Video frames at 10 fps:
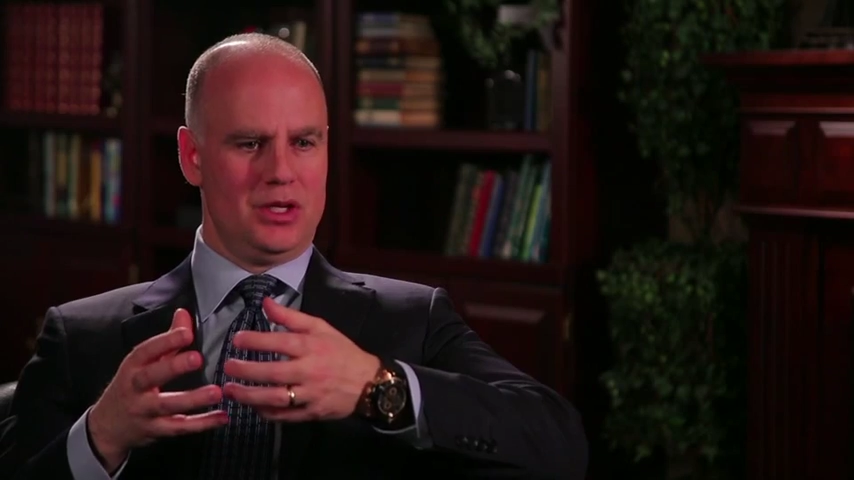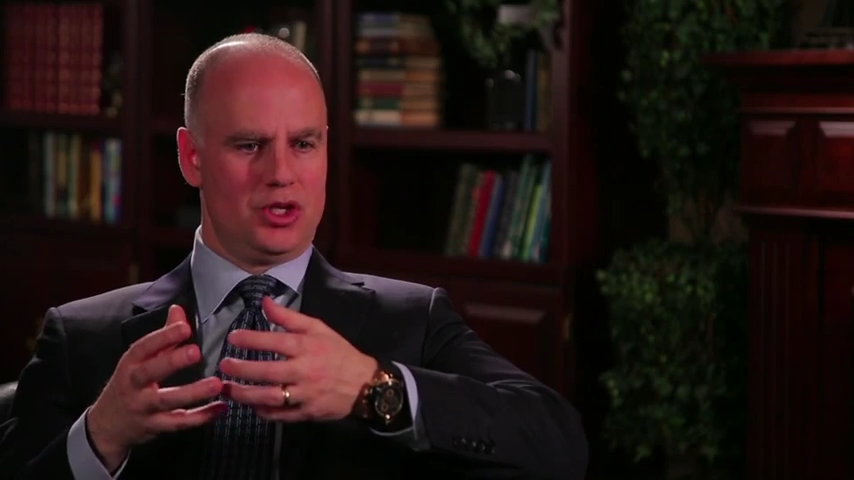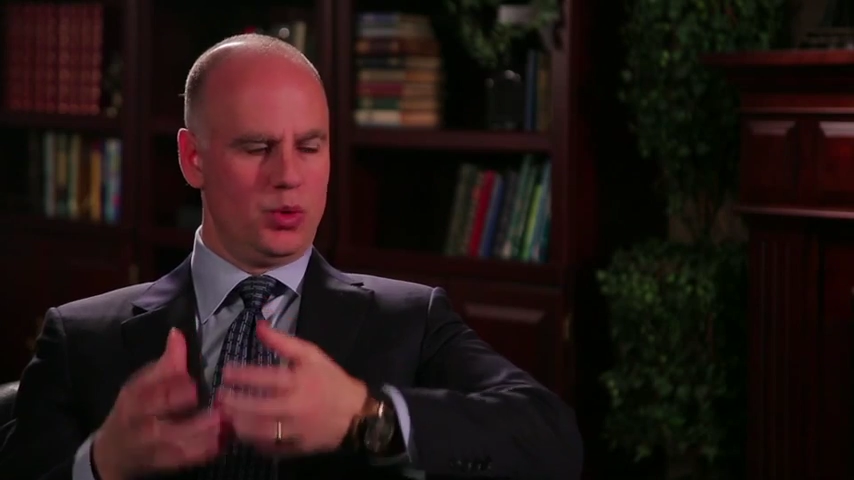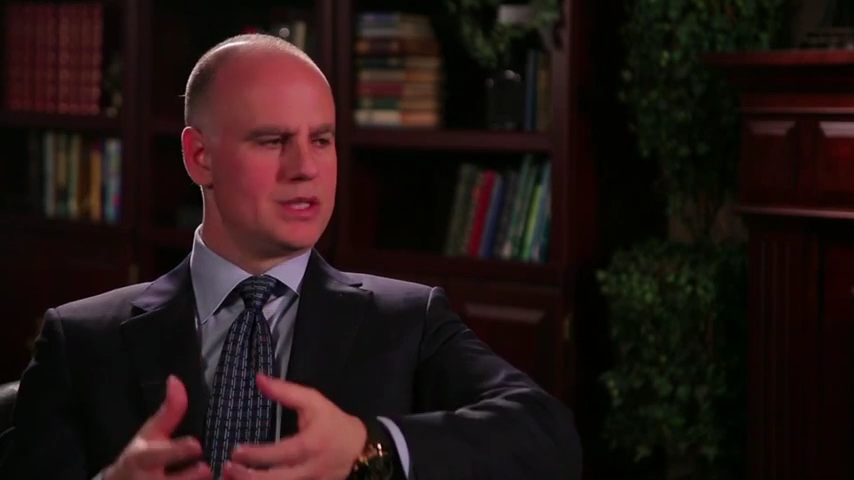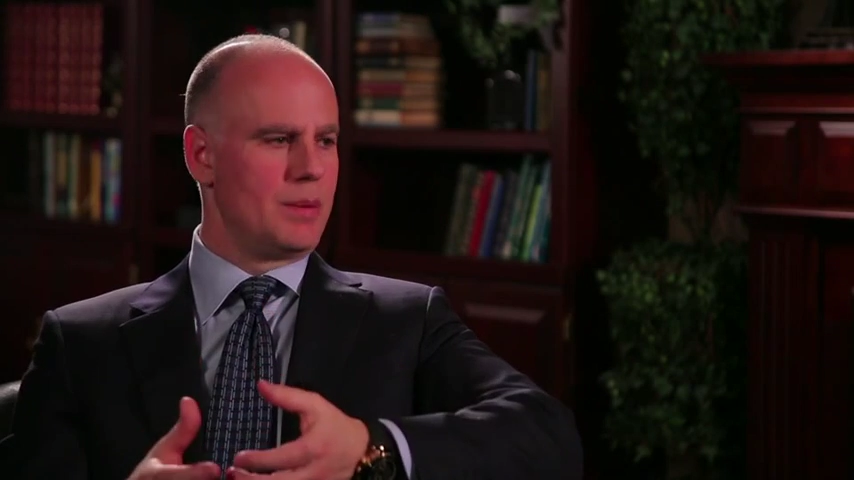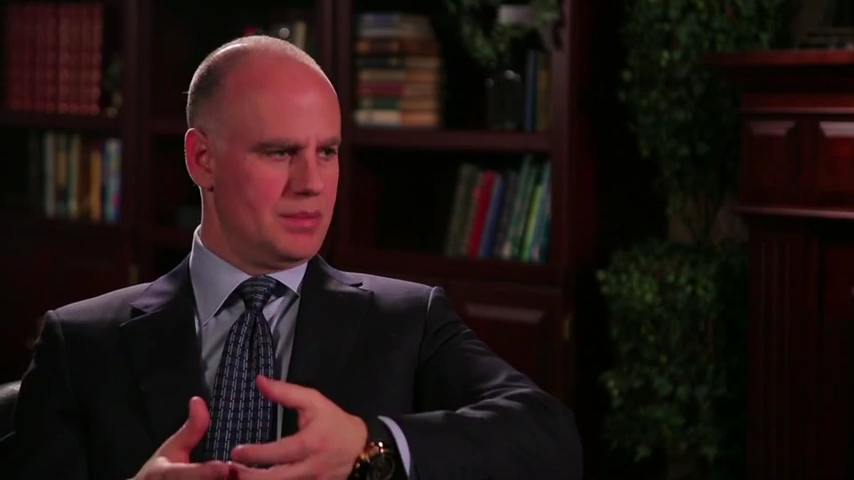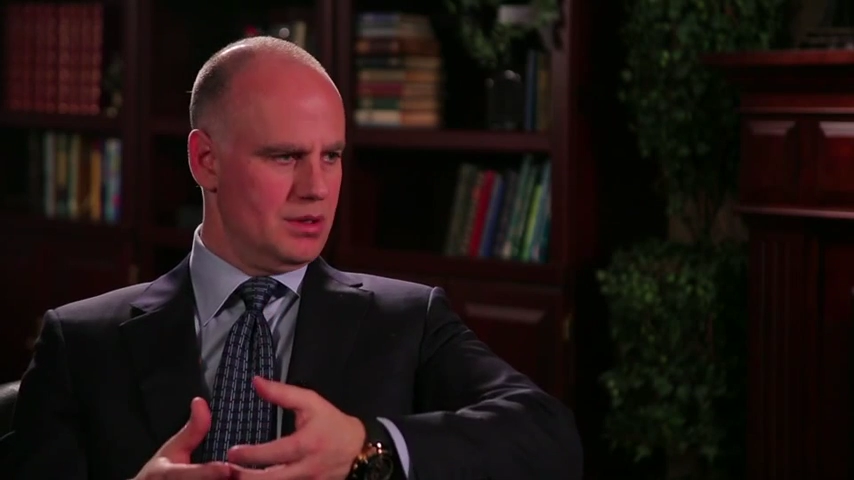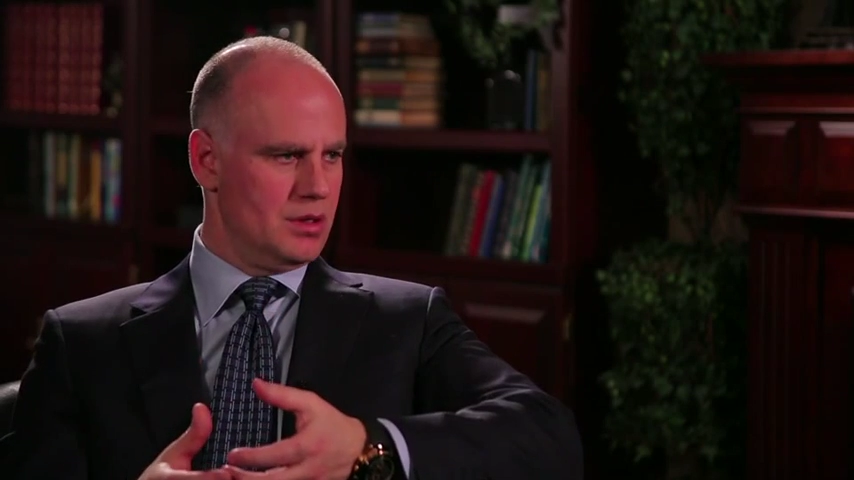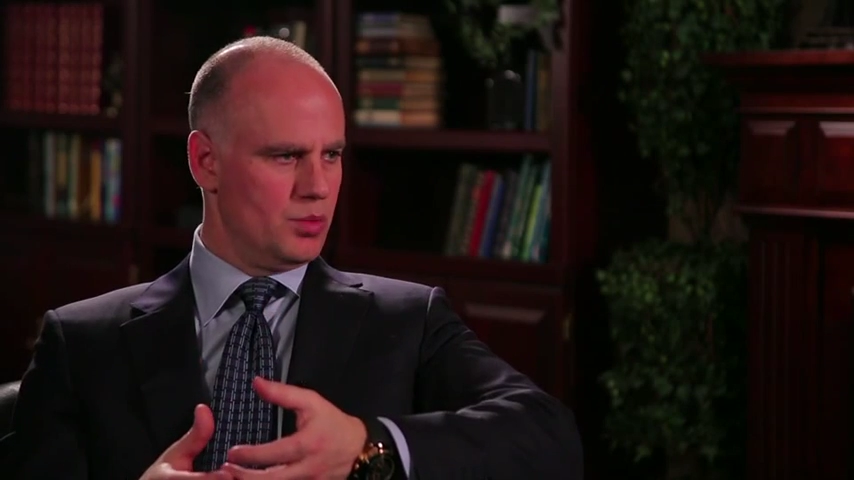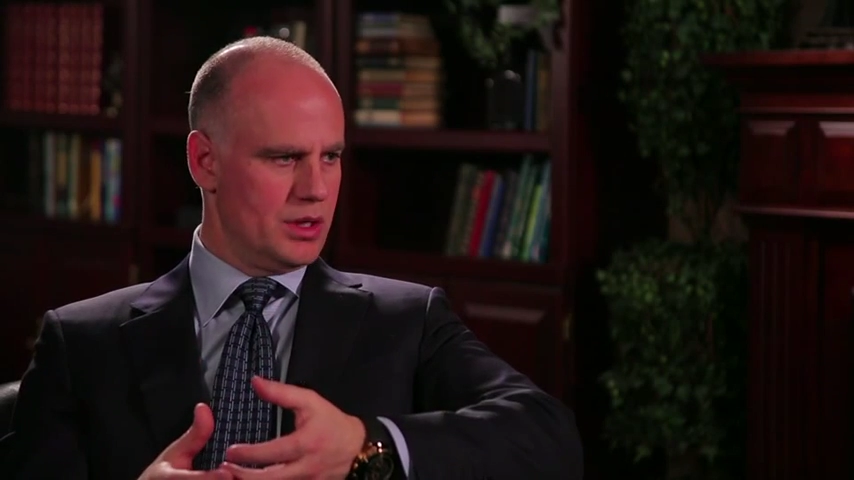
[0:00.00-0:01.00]
doing
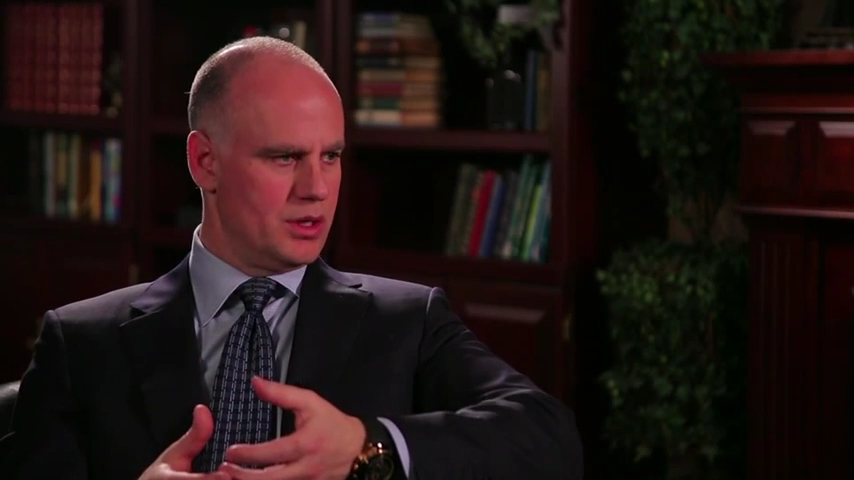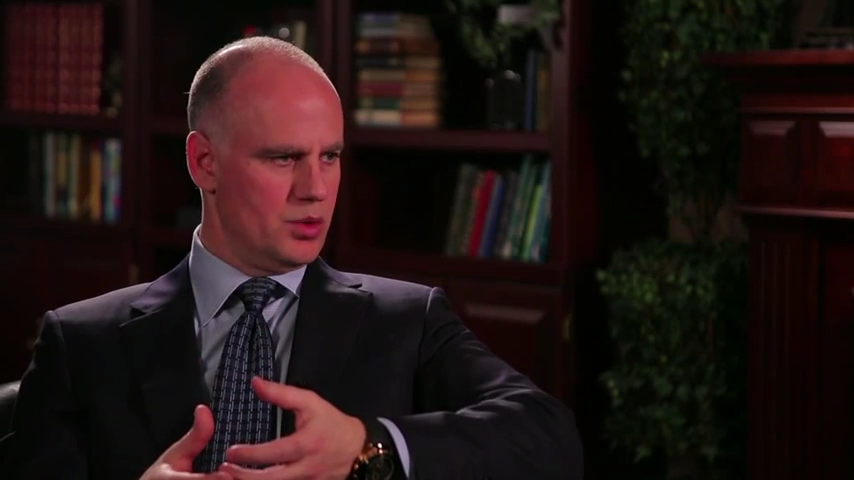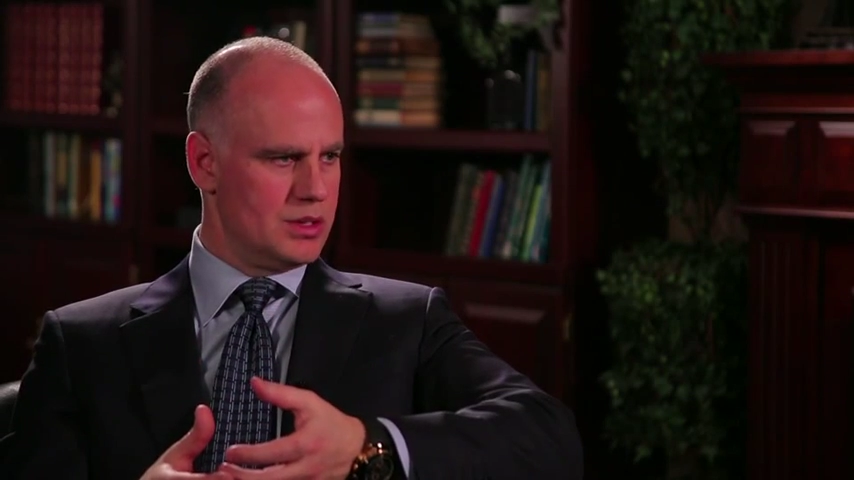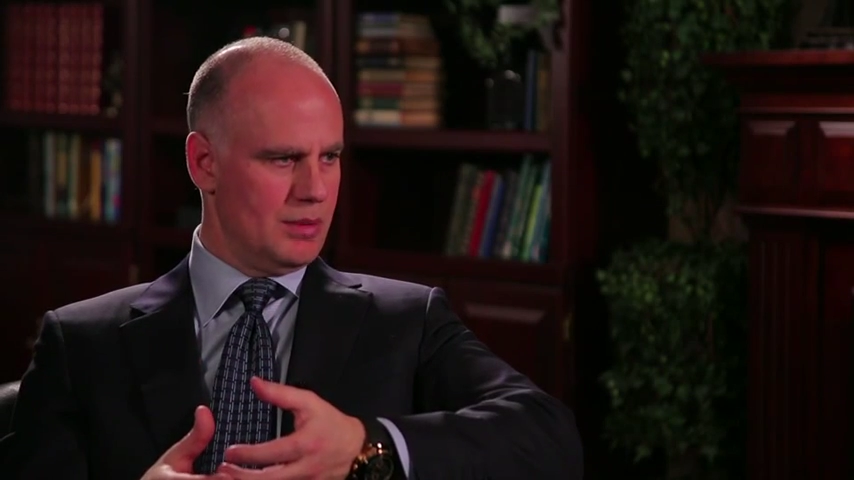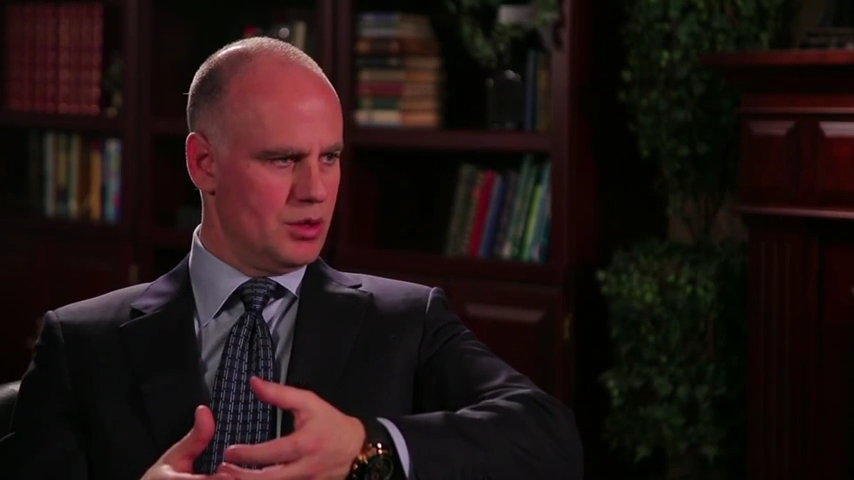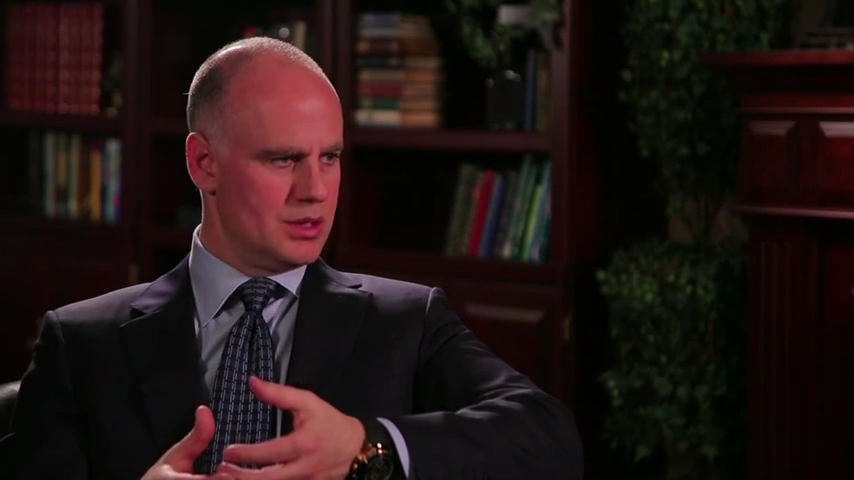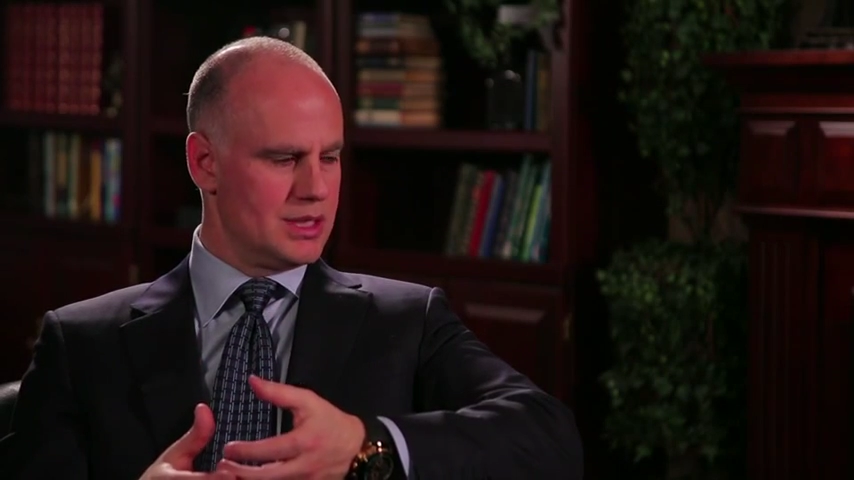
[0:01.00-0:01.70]
something with those numbers.